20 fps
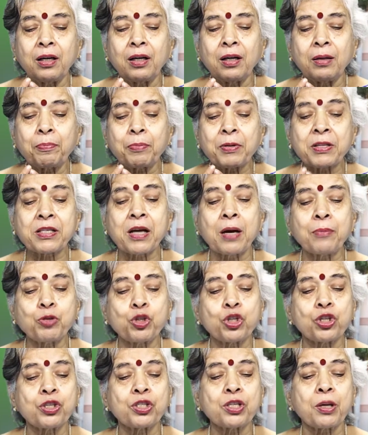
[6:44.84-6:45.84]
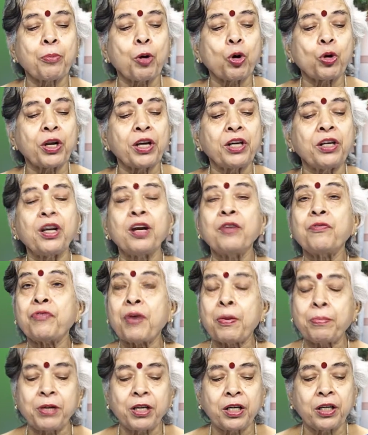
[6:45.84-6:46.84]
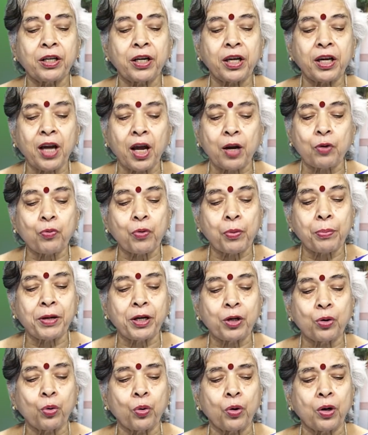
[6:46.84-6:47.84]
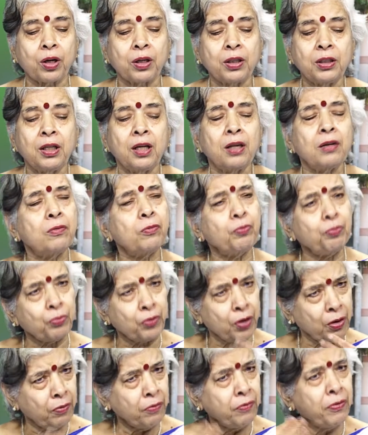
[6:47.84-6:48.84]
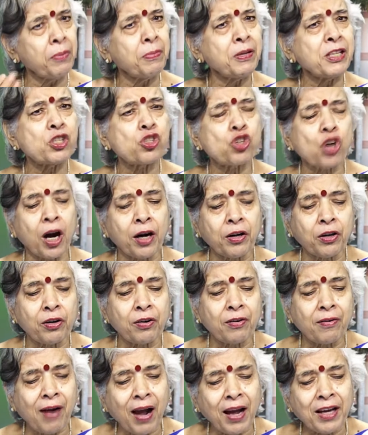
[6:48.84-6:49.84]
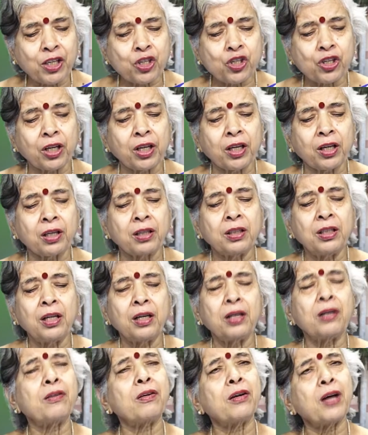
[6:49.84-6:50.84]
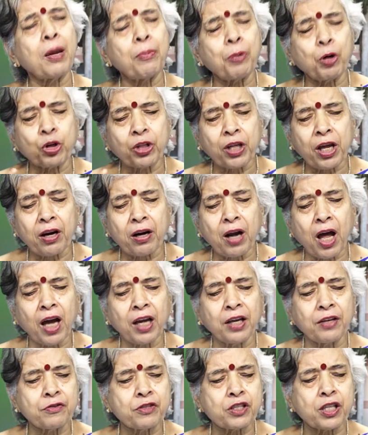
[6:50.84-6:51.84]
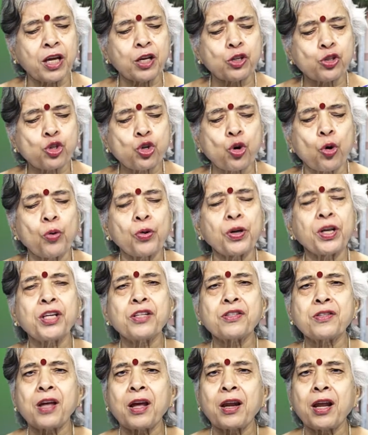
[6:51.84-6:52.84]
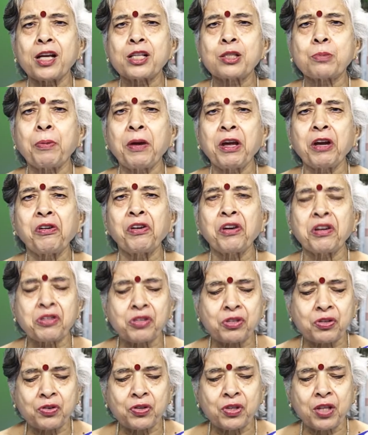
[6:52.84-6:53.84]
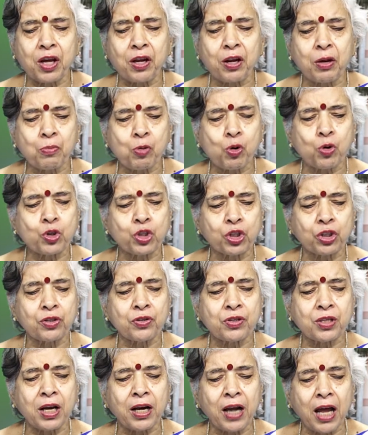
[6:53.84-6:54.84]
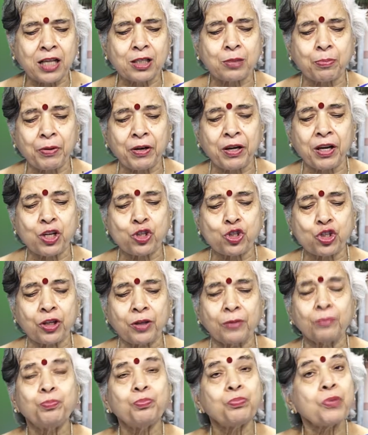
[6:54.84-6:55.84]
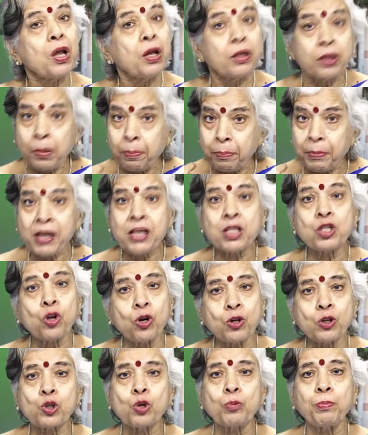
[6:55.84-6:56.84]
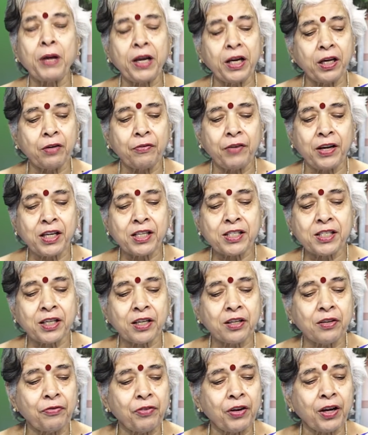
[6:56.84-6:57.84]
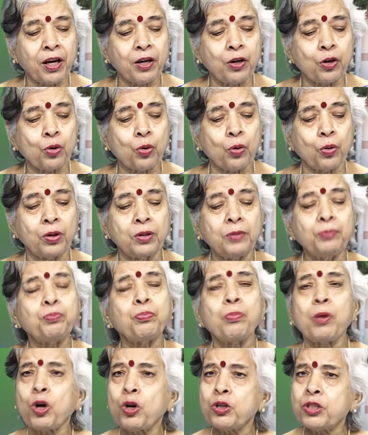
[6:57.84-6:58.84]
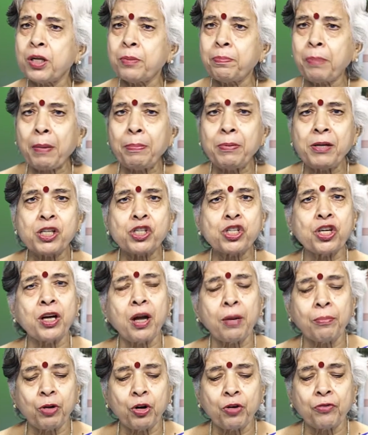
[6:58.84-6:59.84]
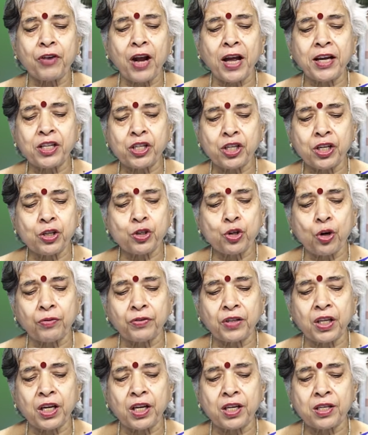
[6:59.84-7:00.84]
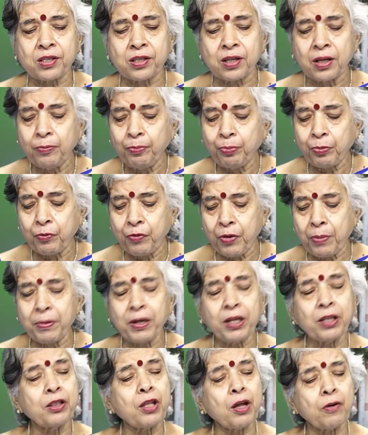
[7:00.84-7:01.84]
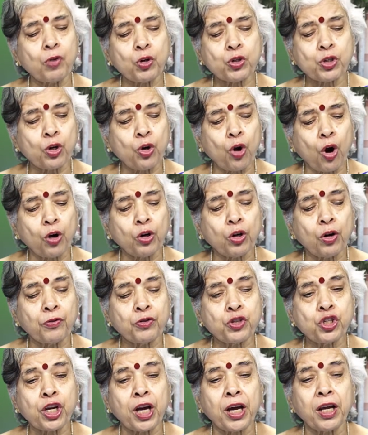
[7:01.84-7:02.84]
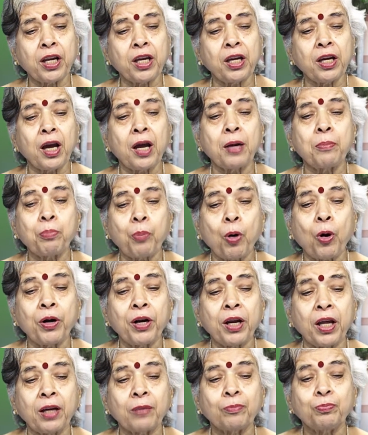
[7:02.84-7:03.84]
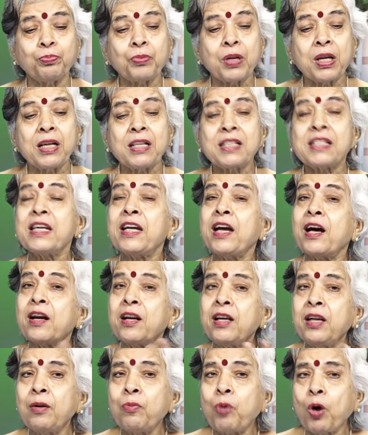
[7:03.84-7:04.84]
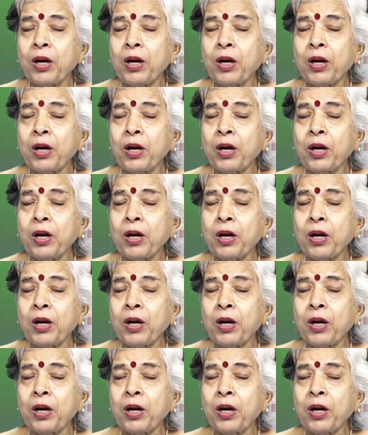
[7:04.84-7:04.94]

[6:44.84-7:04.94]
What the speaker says: presumptions about Indian femininity and womanhood. Women started writing about their lives, their stories, their experiences, their emotions and aspiration. The press also played a very significant role because it published a number of writings of these women. There was a lot of sharing and bonding. See, earlier what